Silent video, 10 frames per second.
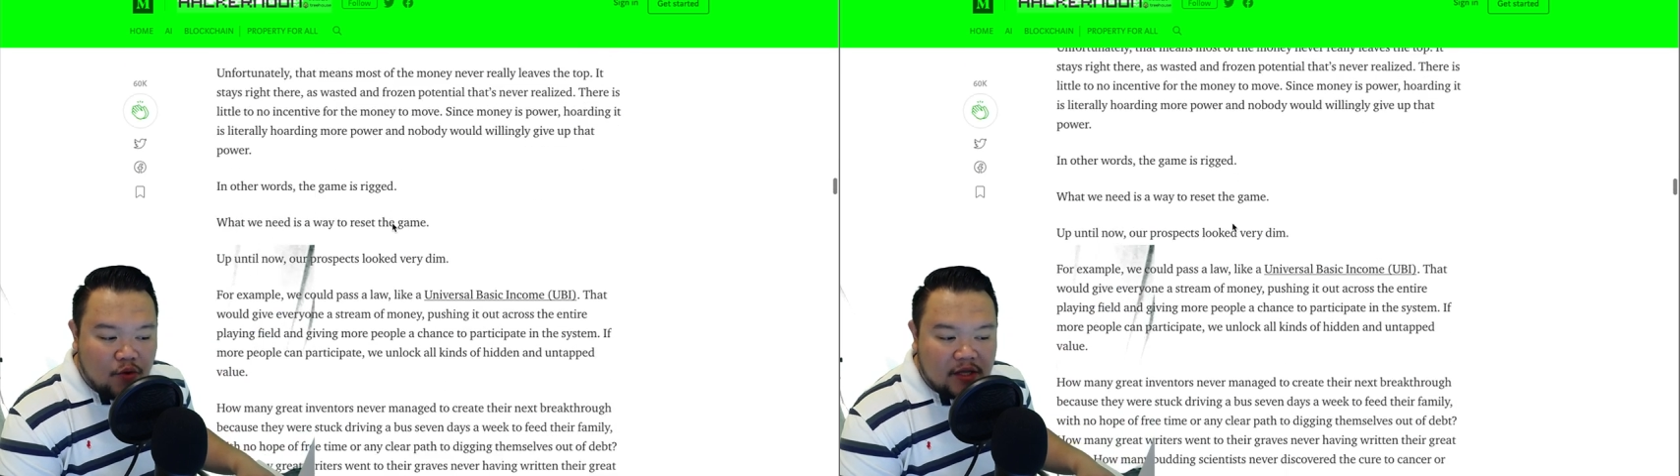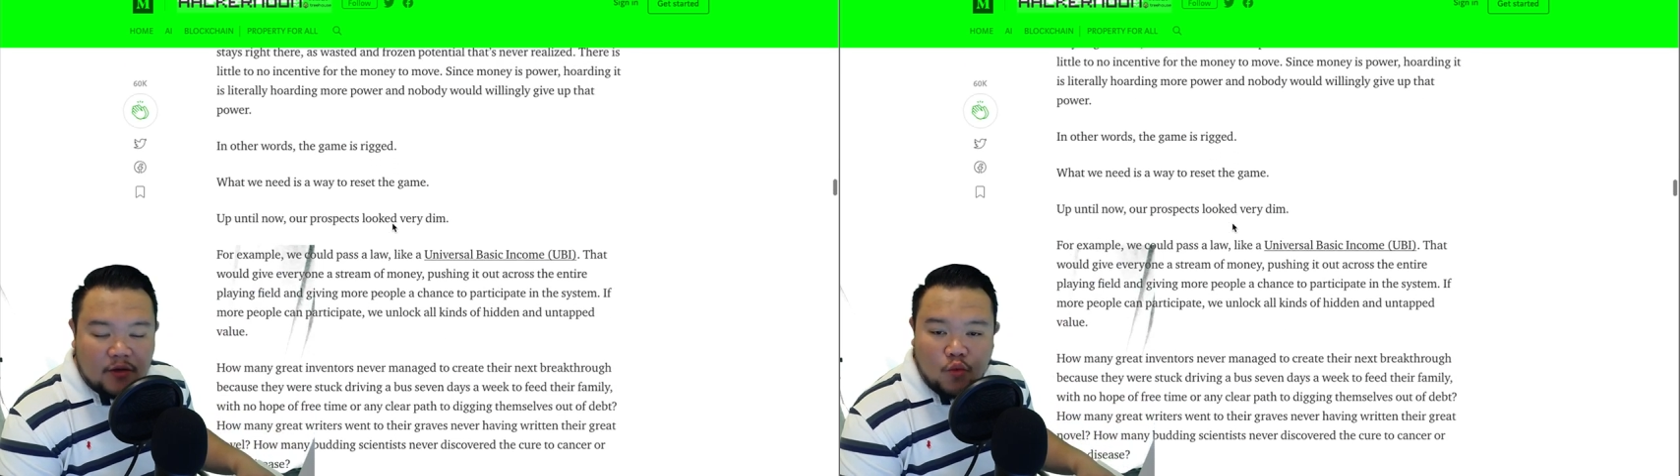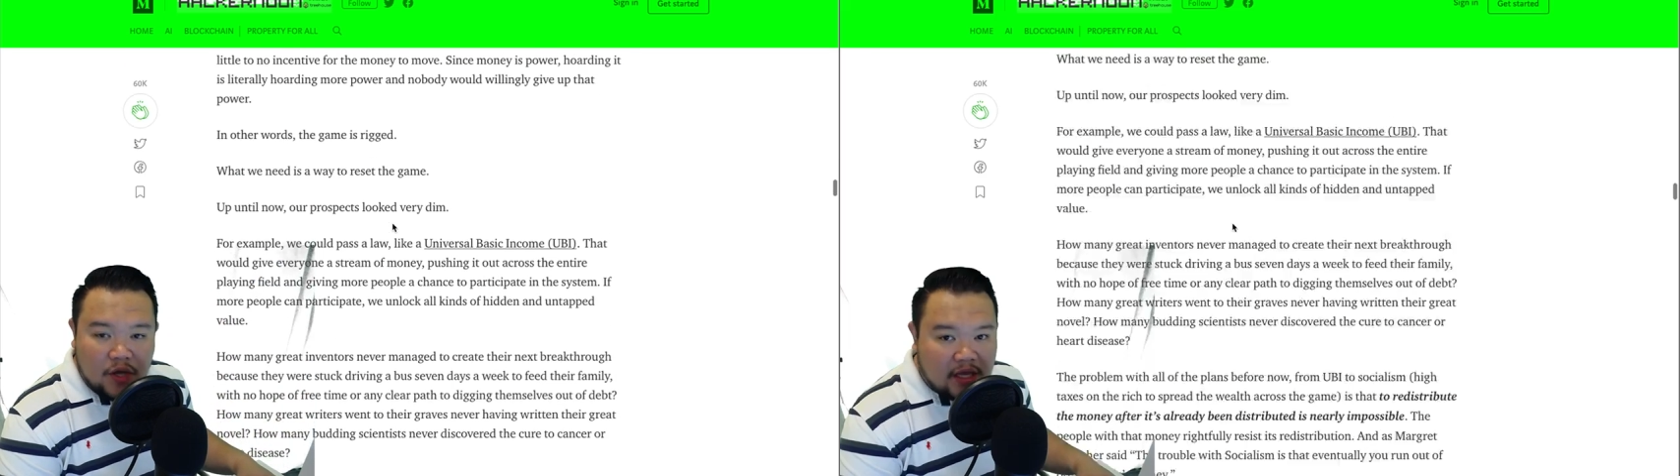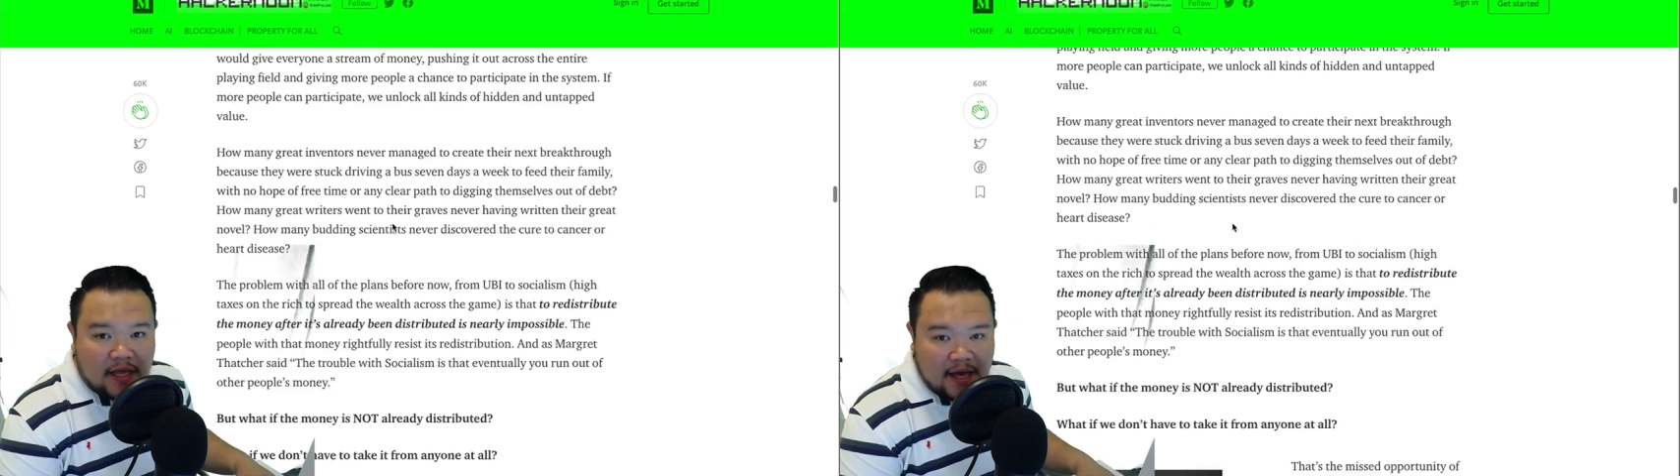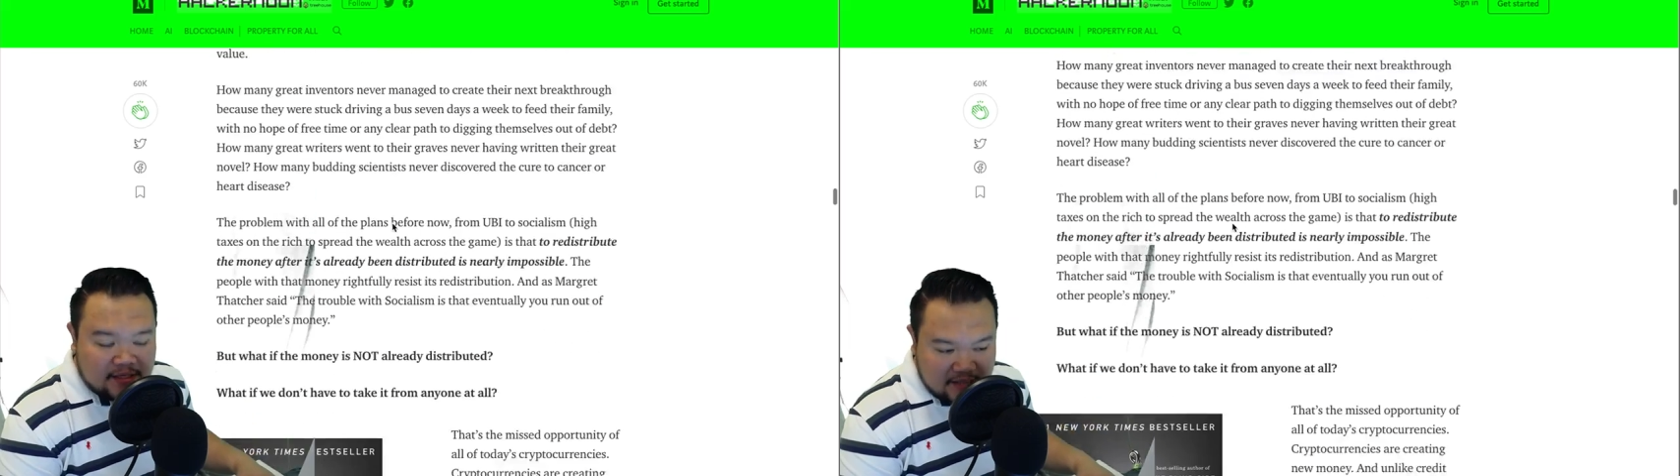day really
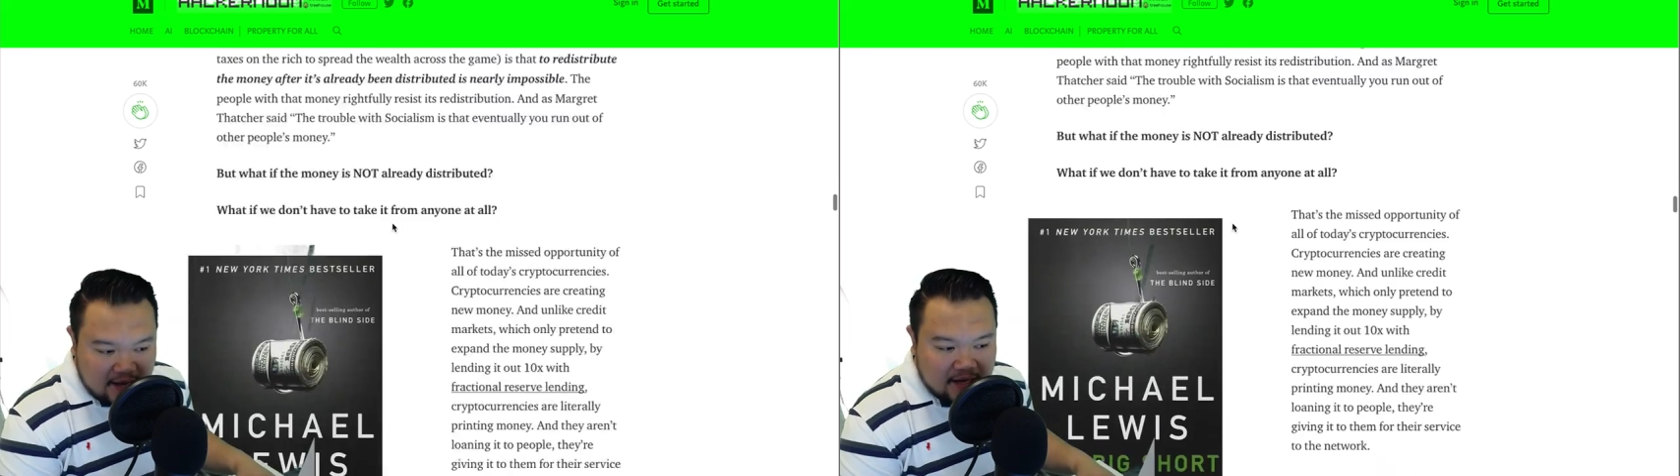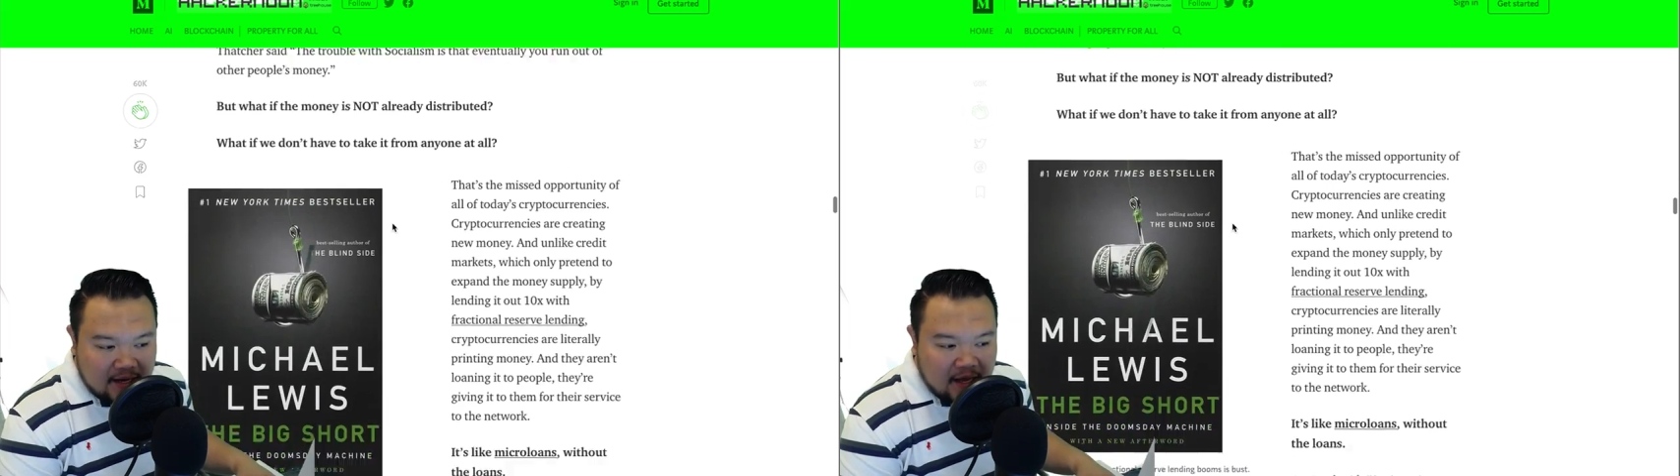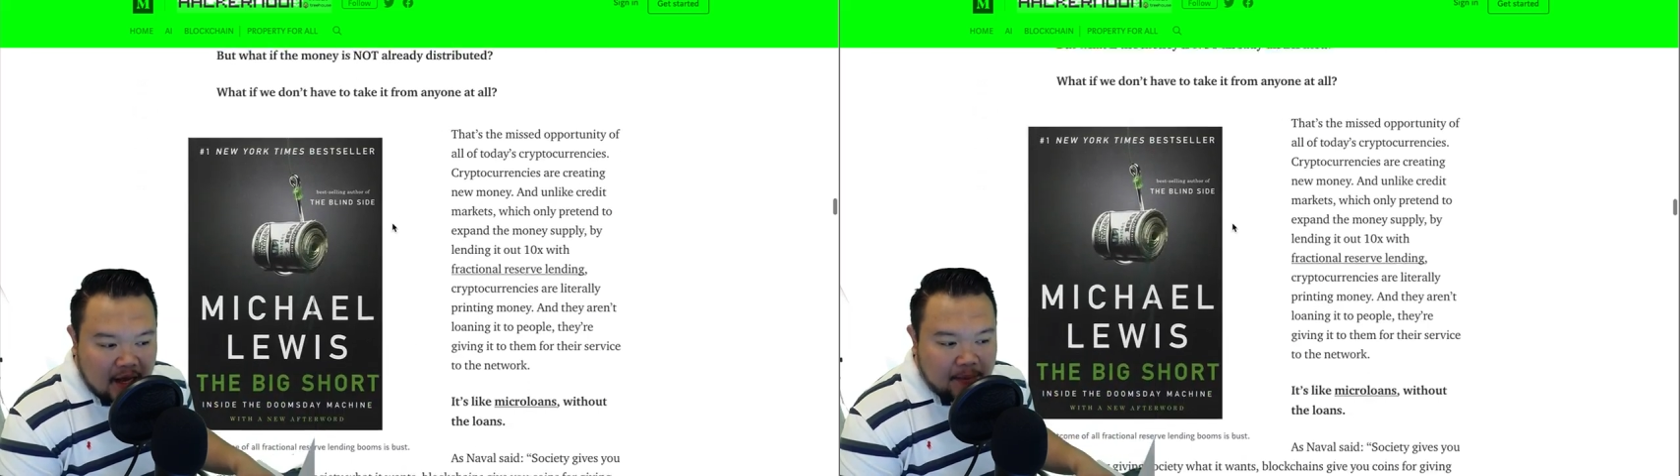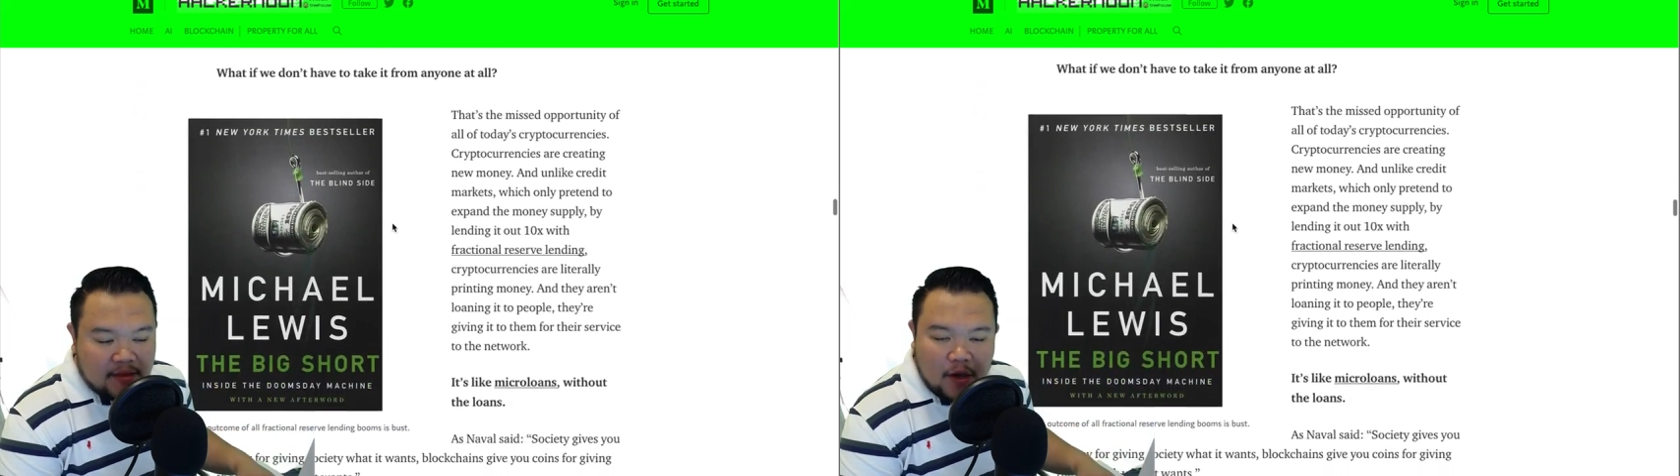realized that.